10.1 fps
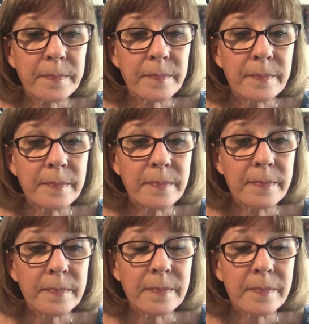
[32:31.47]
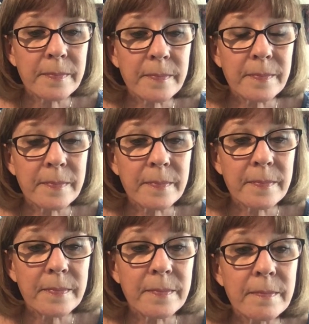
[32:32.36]

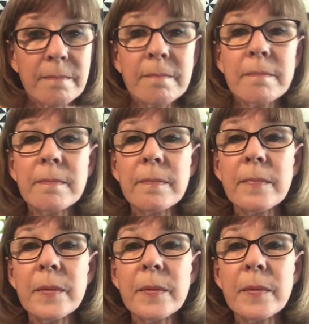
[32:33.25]
(no one is talking)